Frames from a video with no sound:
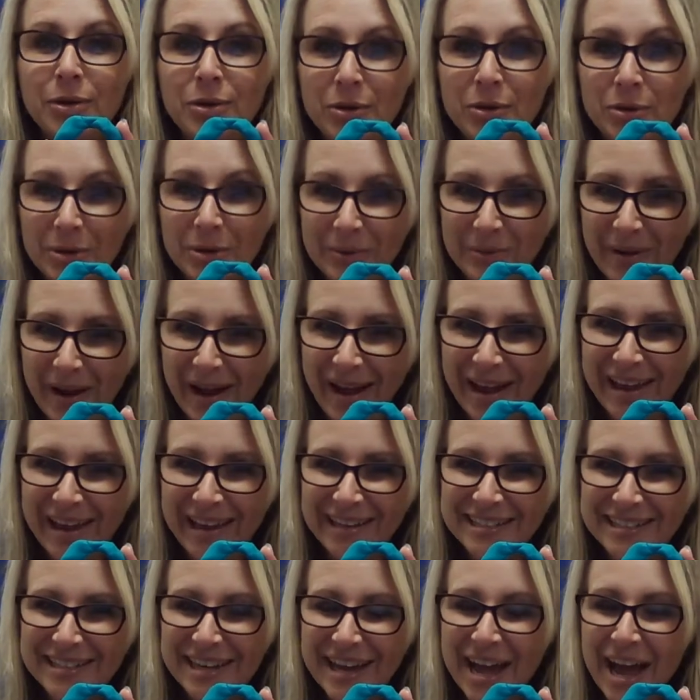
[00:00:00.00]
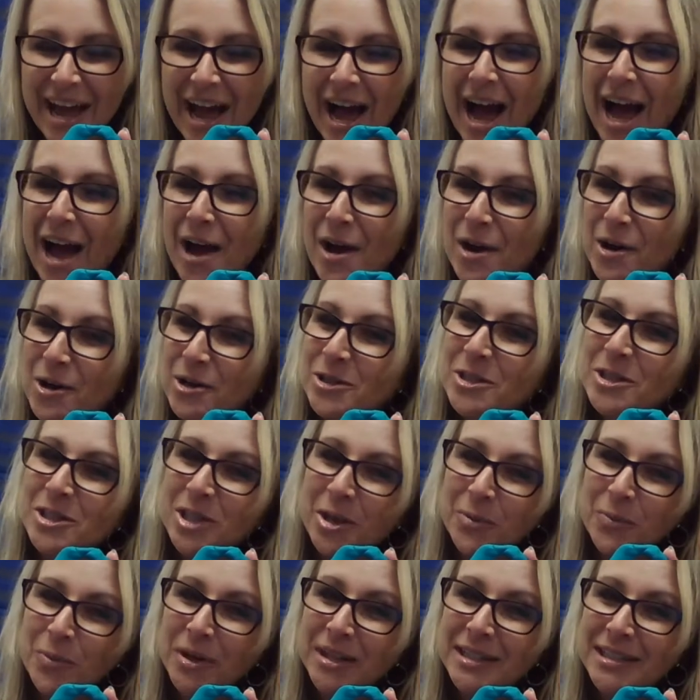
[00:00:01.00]
You're right. I heard
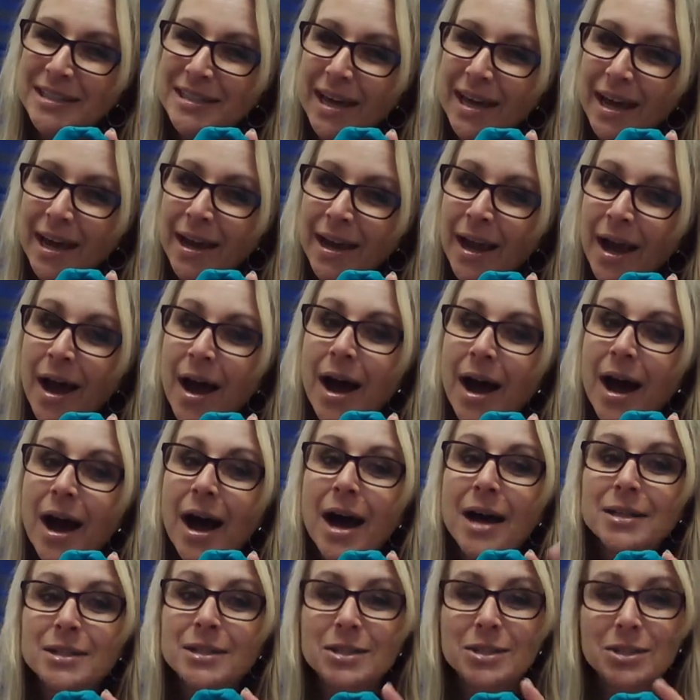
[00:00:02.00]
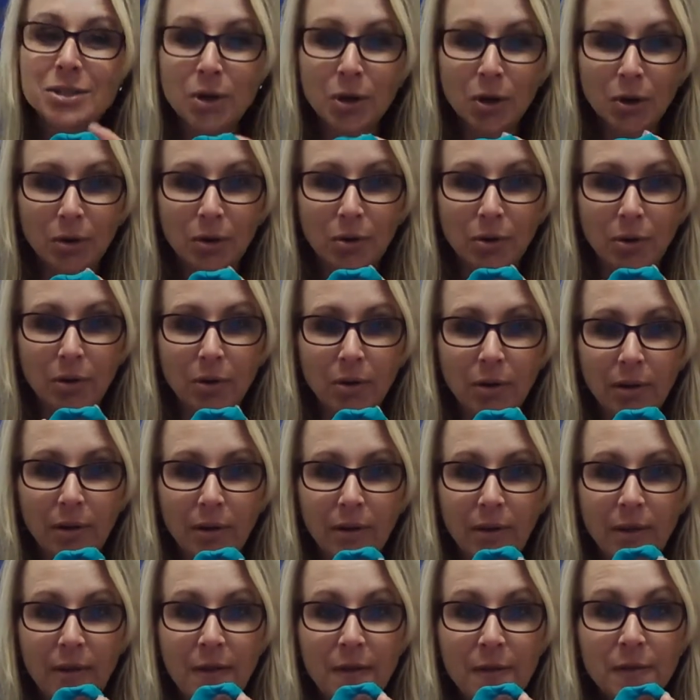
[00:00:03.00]
someone say a circle.
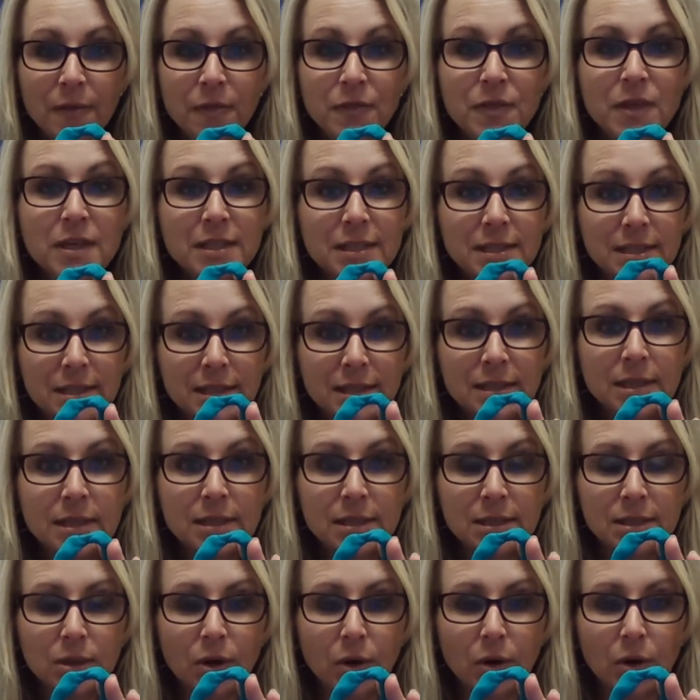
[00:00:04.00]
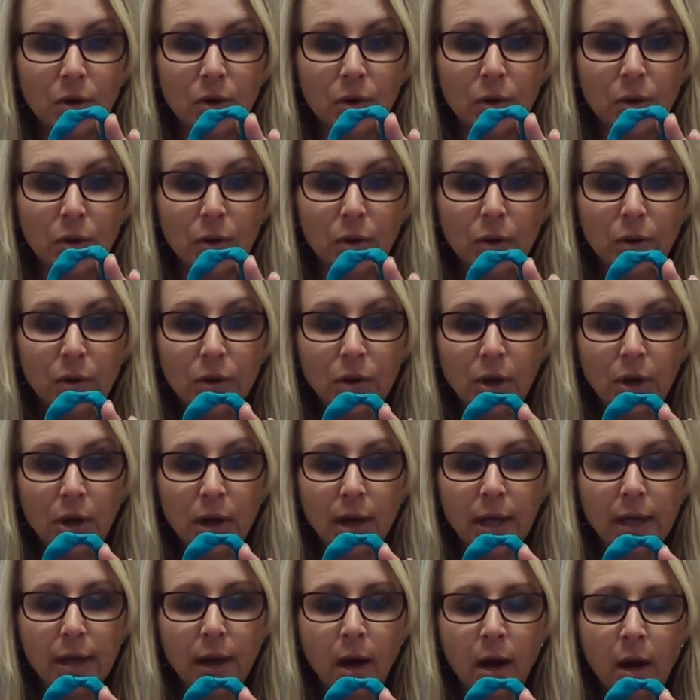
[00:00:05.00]
This is a circle.
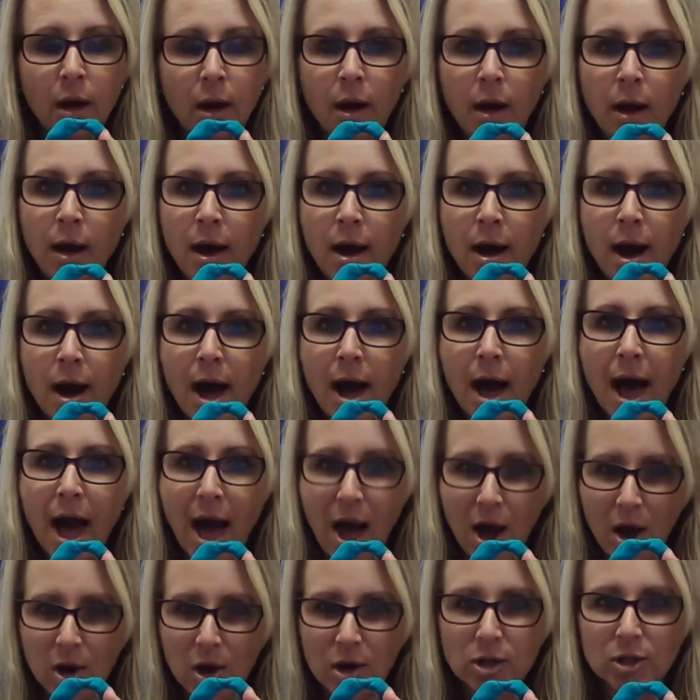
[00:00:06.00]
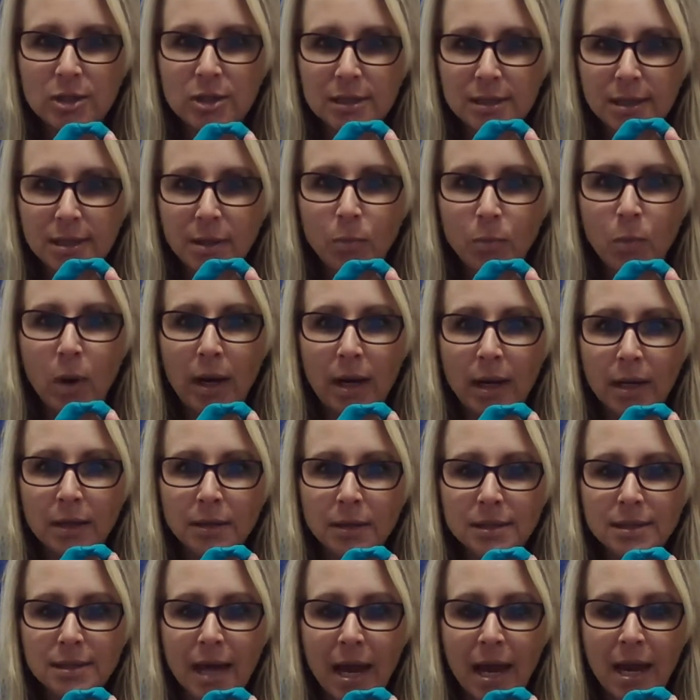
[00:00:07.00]
Good. I heard someone else
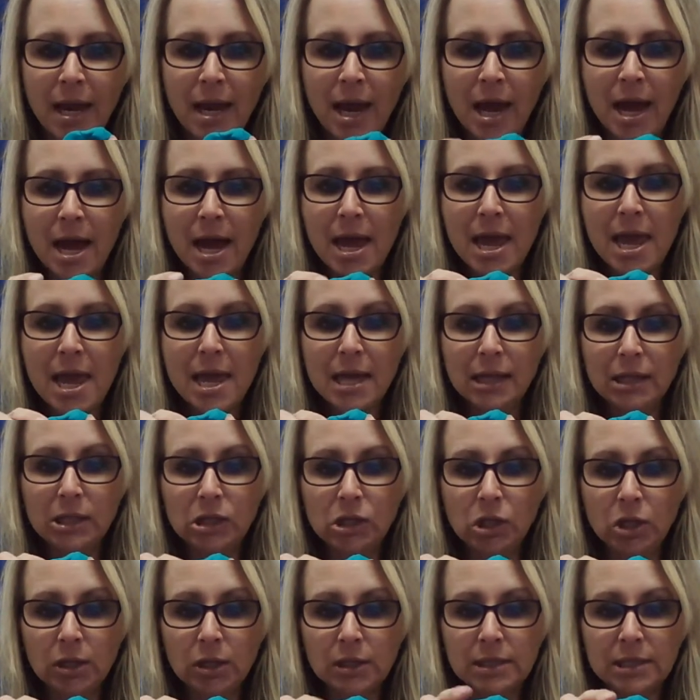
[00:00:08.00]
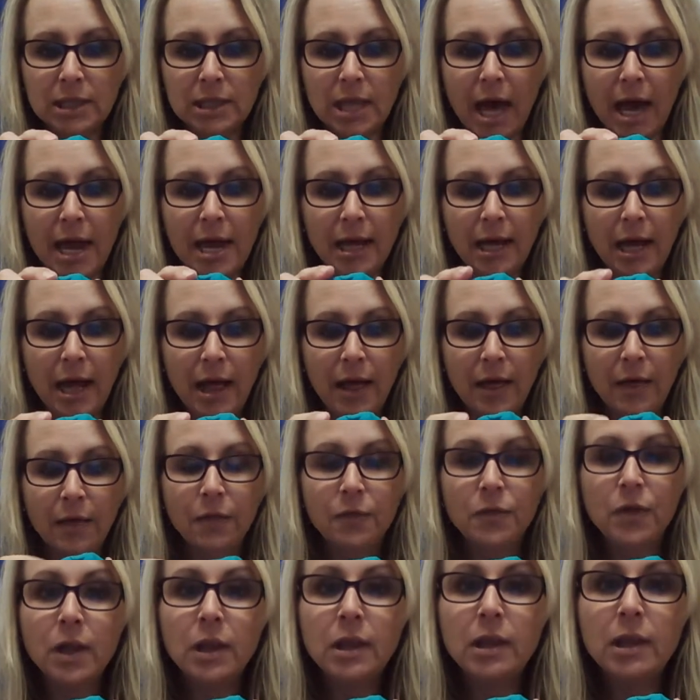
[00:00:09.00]
say it looks like
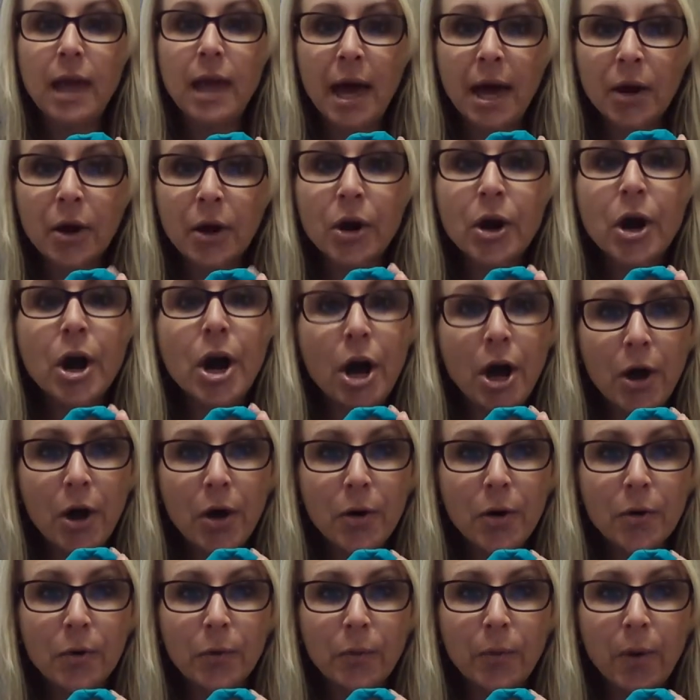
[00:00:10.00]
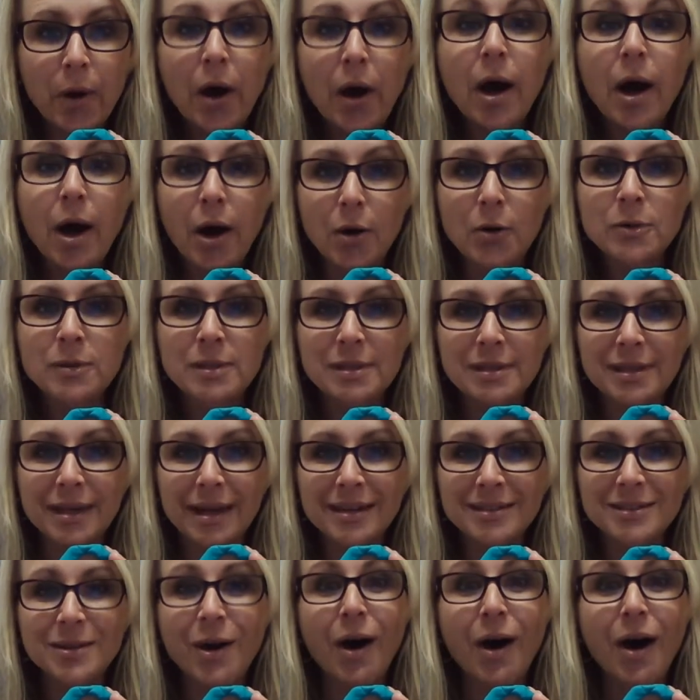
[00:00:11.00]
the letter O. O
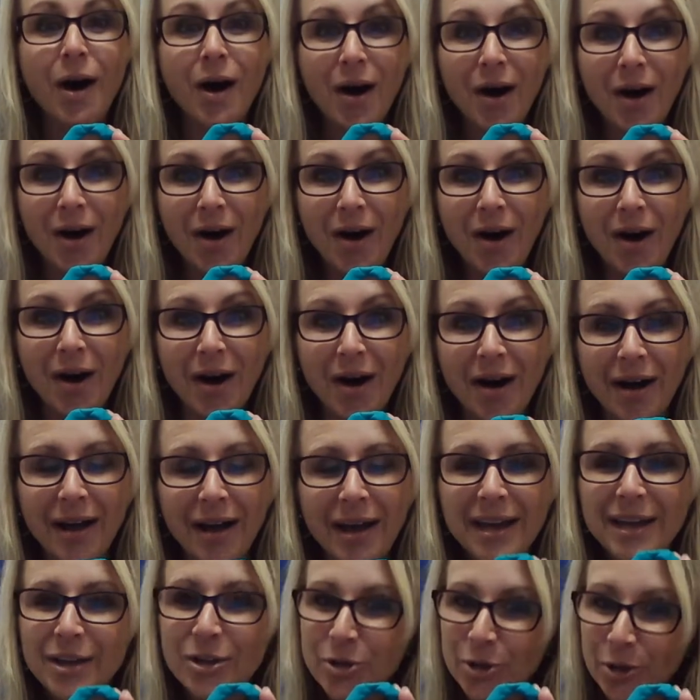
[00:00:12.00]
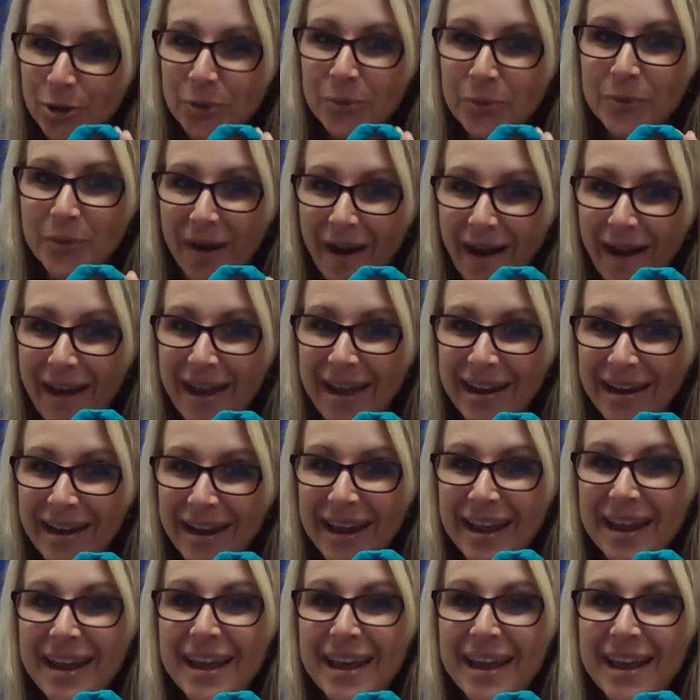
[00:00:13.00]
says ah. You're right.